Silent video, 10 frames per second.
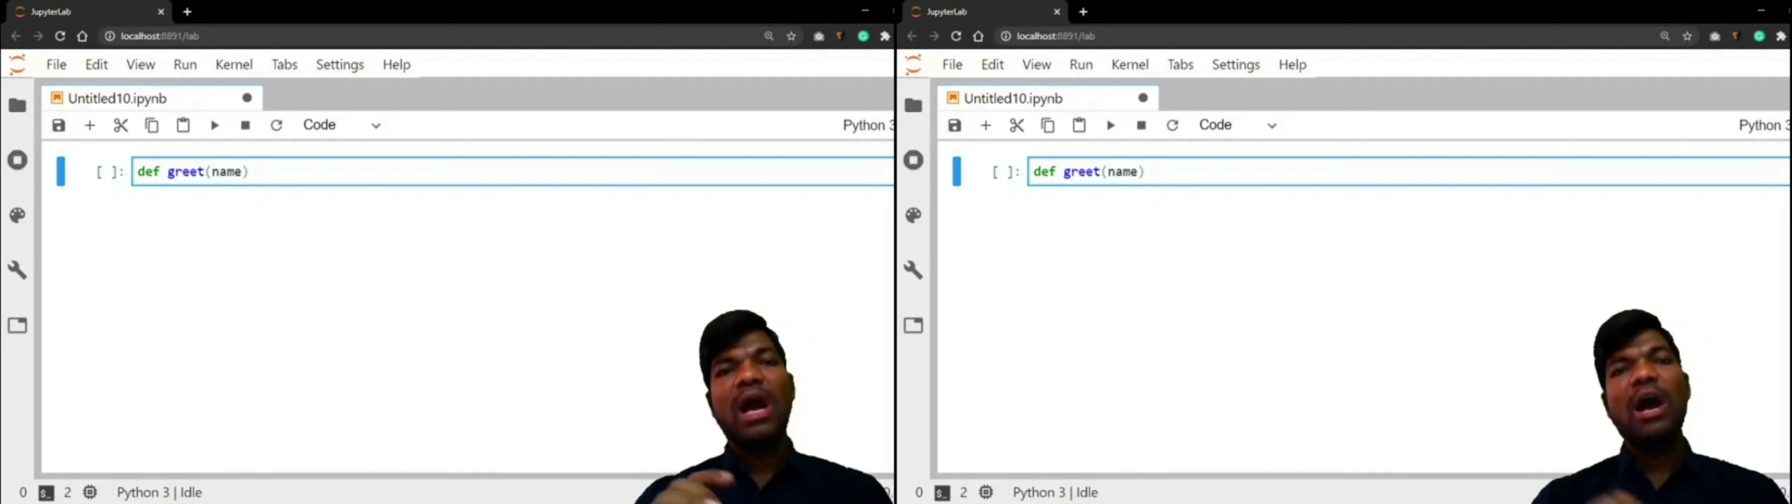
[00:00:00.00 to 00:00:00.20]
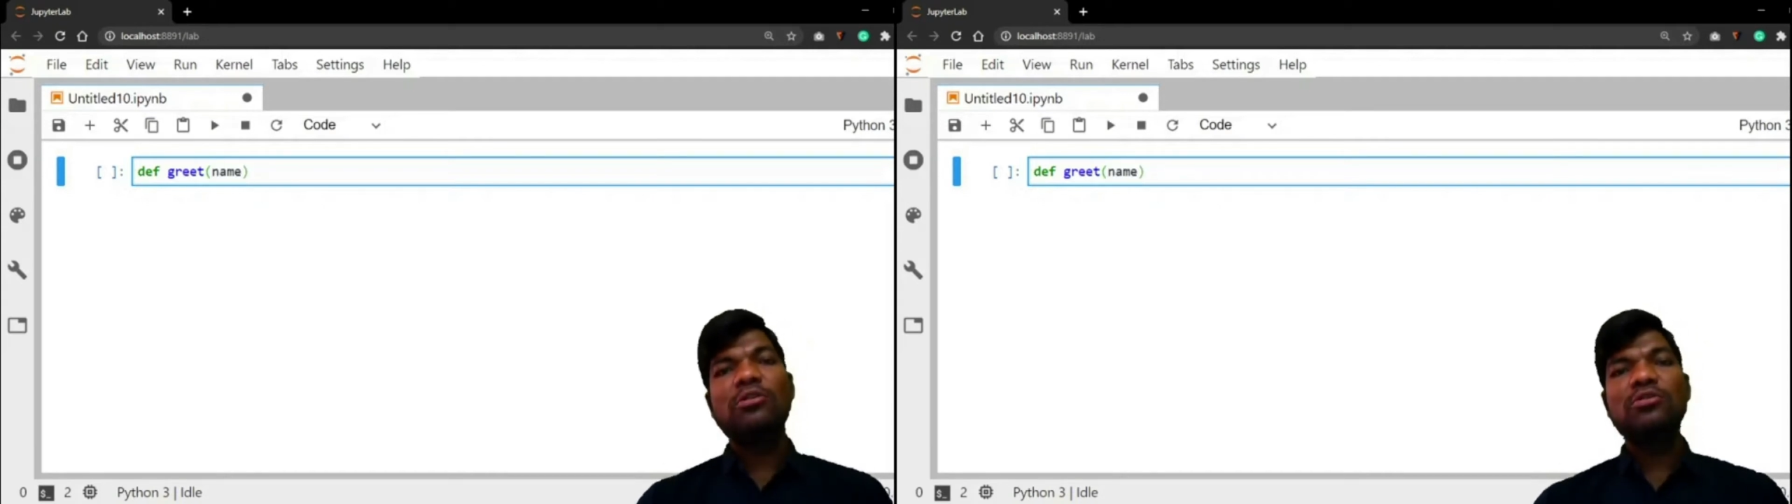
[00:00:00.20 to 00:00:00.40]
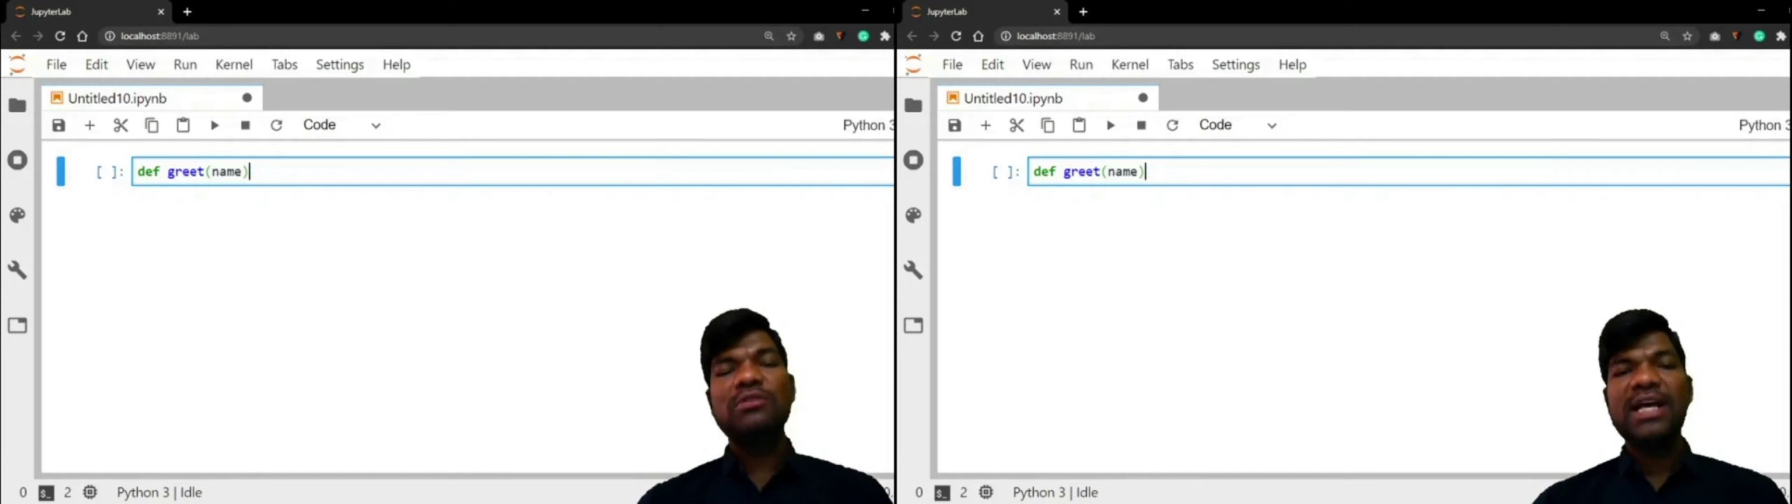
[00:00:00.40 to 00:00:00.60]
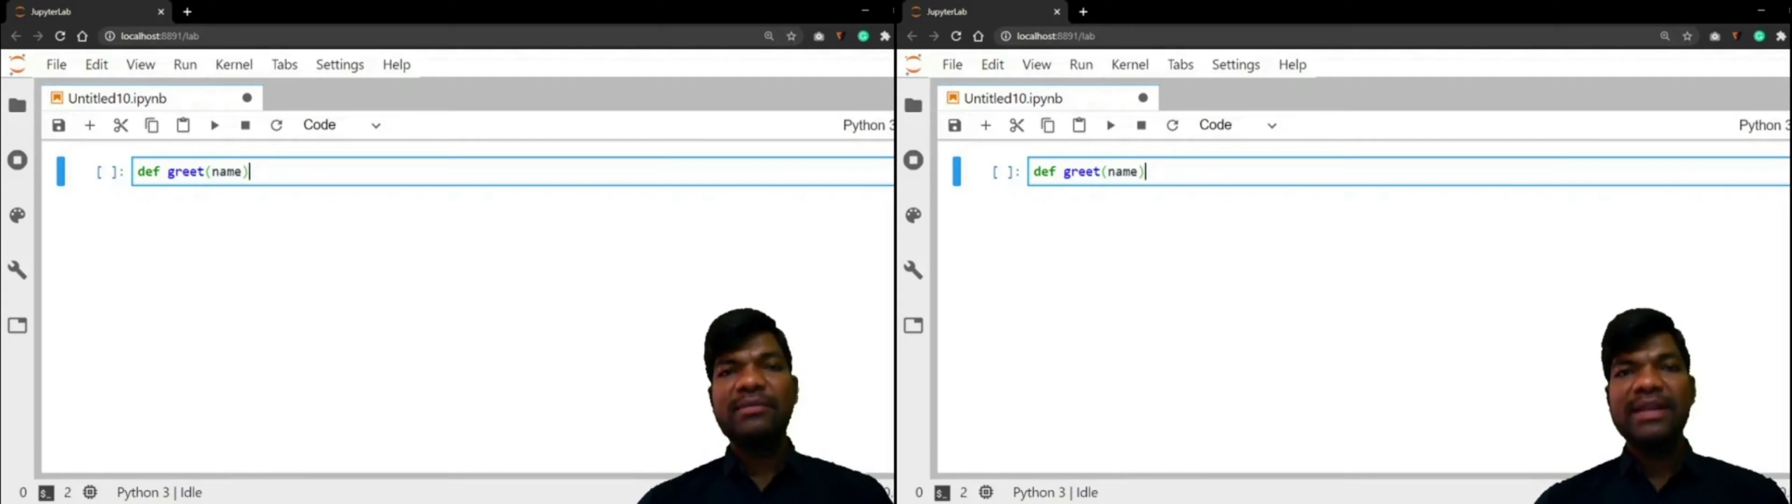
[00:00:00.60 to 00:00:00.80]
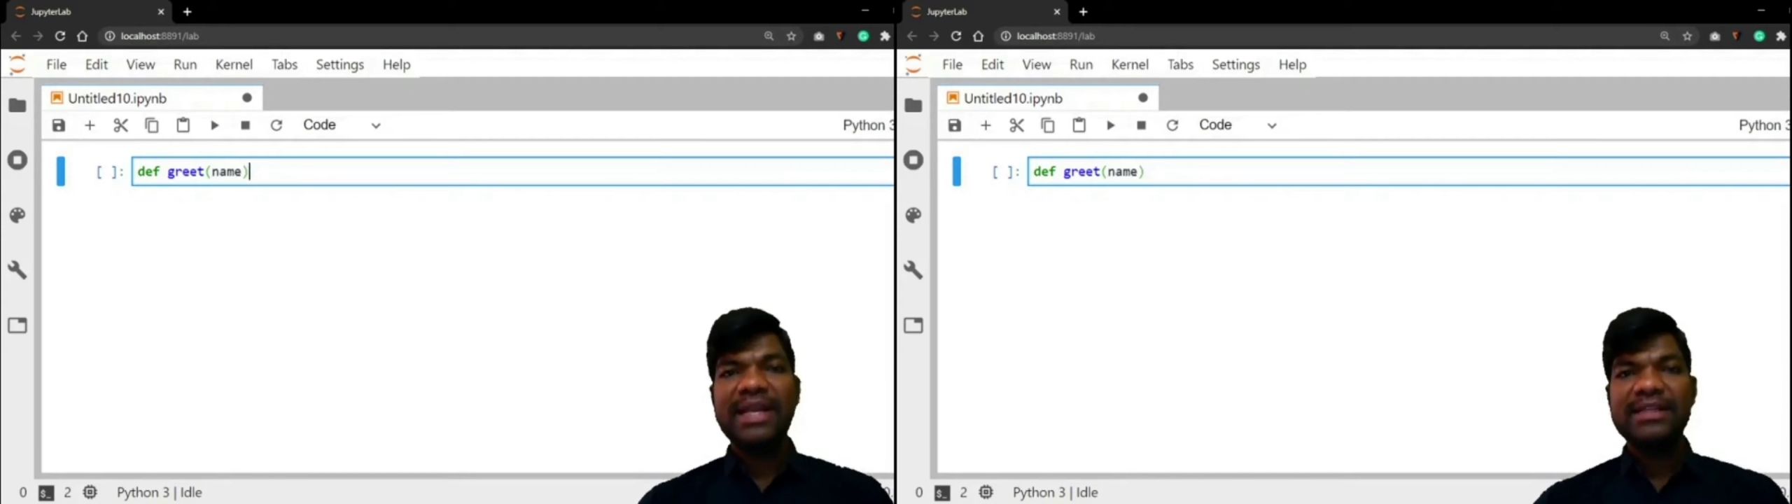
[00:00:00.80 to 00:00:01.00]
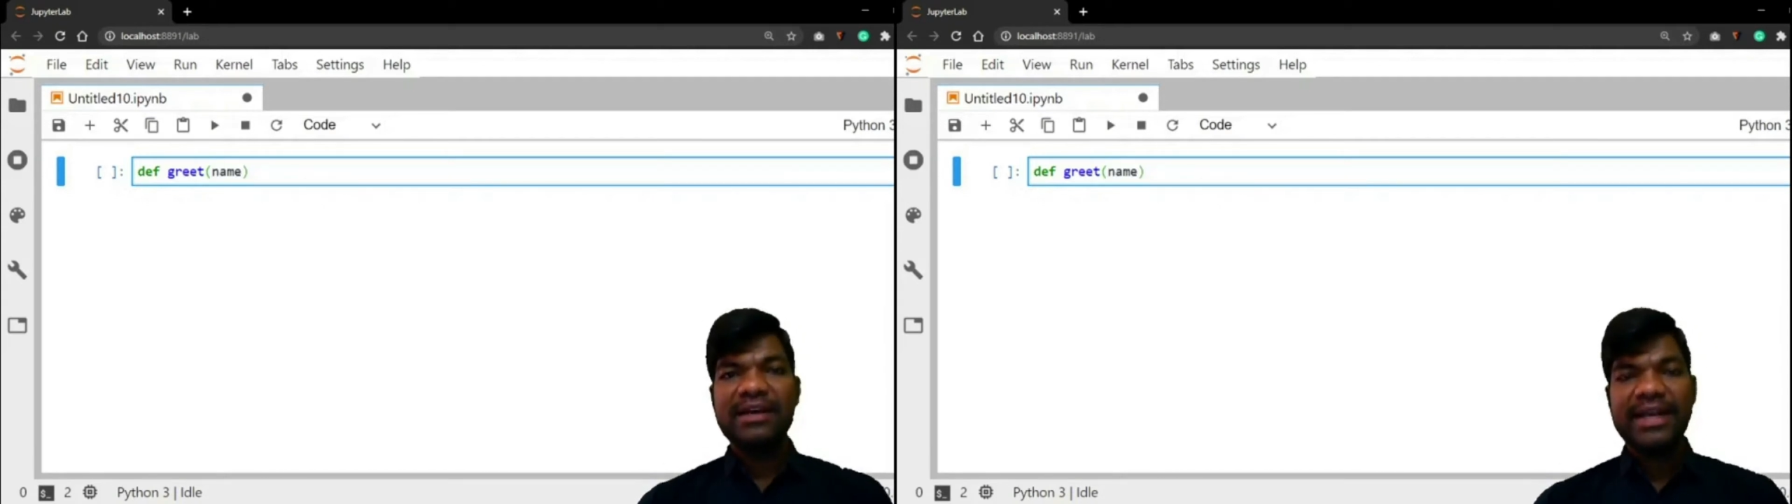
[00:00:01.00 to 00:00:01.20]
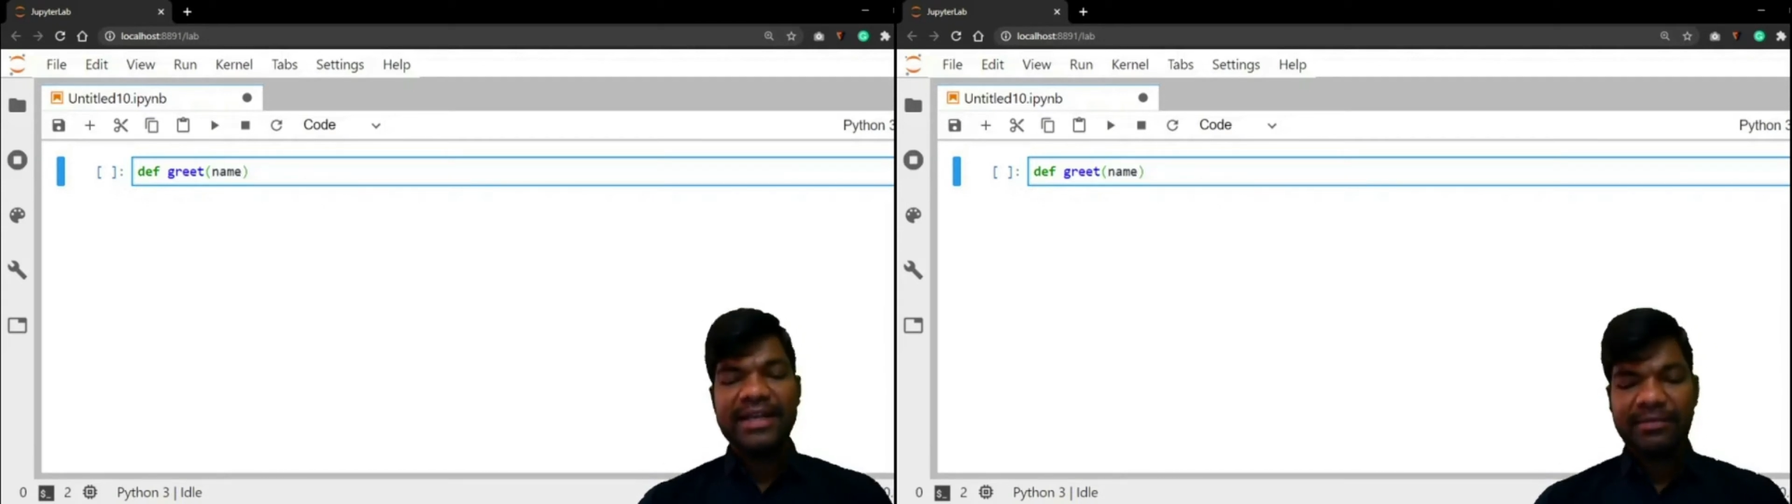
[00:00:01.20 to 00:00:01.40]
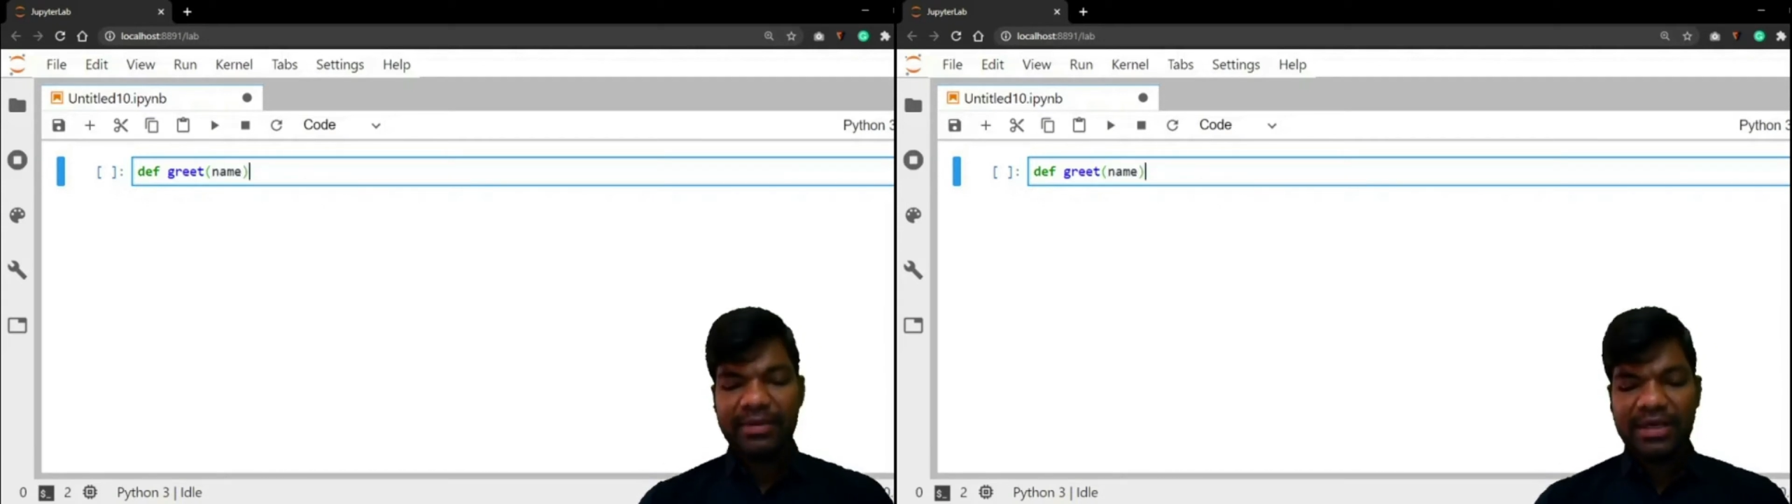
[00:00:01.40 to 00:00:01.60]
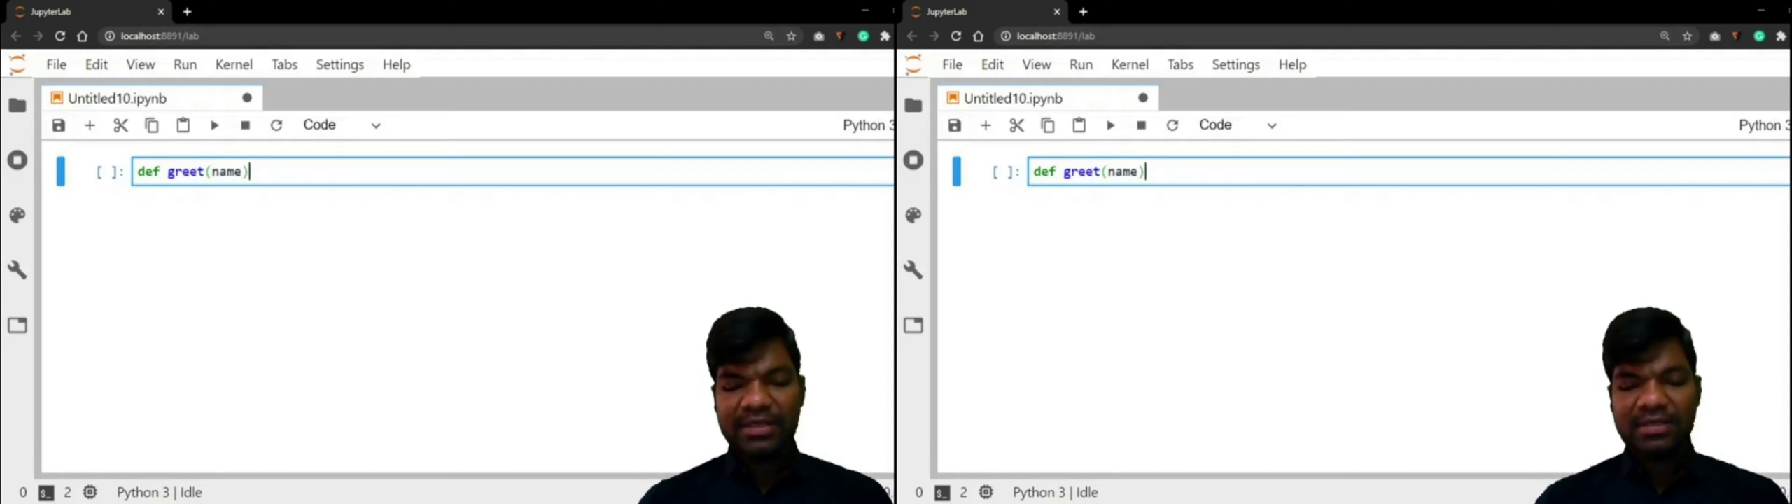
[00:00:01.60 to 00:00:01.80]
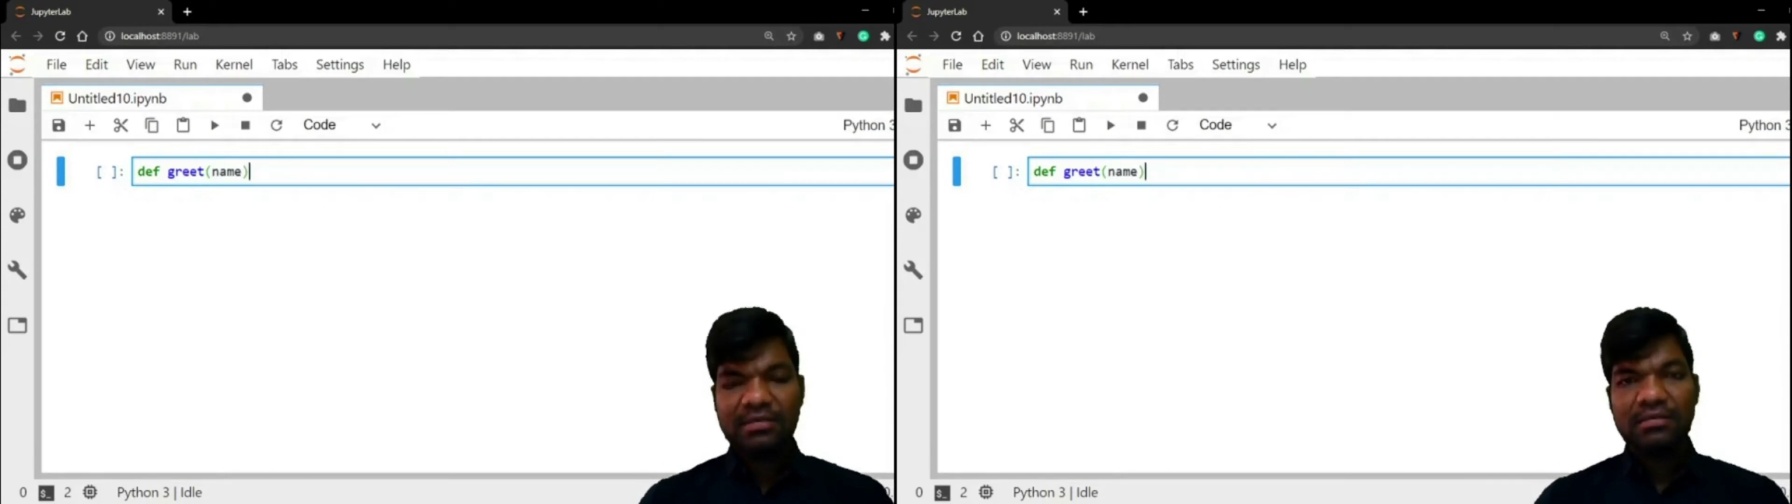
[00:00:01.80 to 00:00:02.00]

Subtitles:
How to terminate the header part?